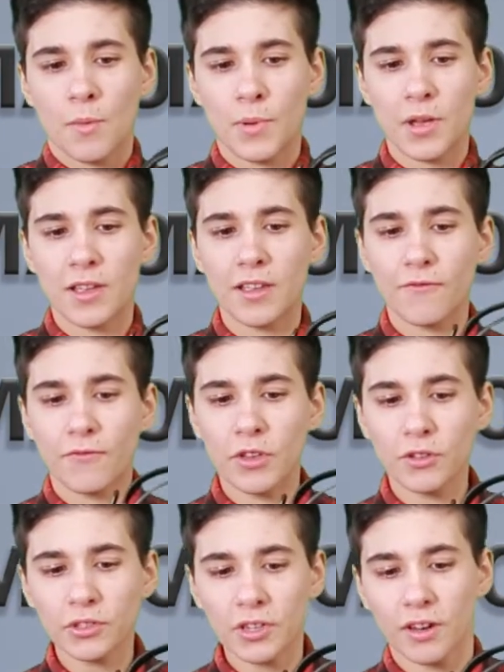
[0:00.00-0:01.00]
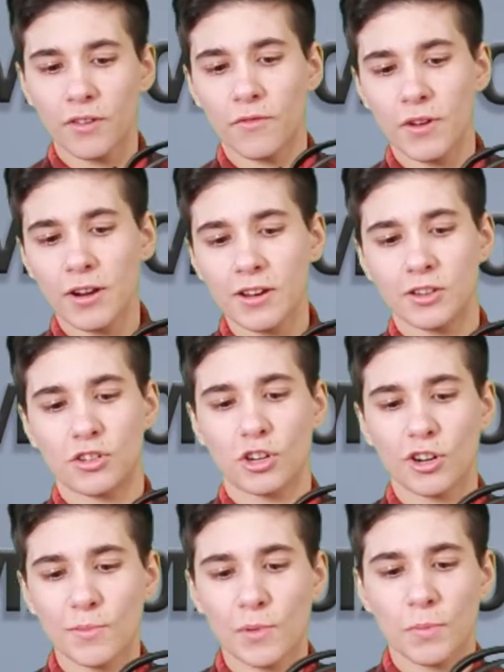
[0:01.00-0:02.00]
but it feels like a very
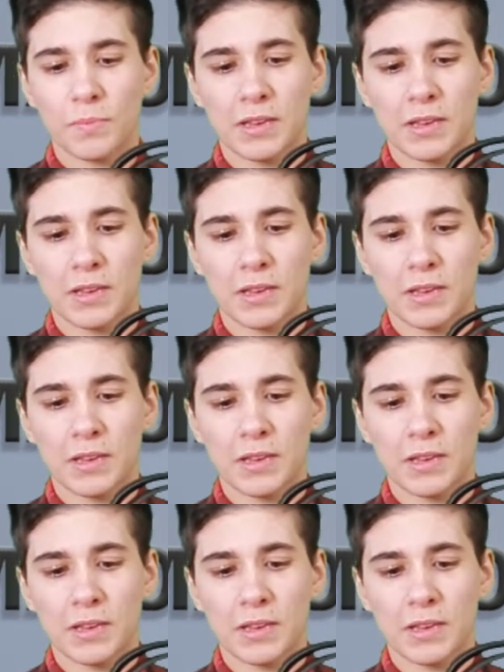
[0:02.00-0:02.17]
durable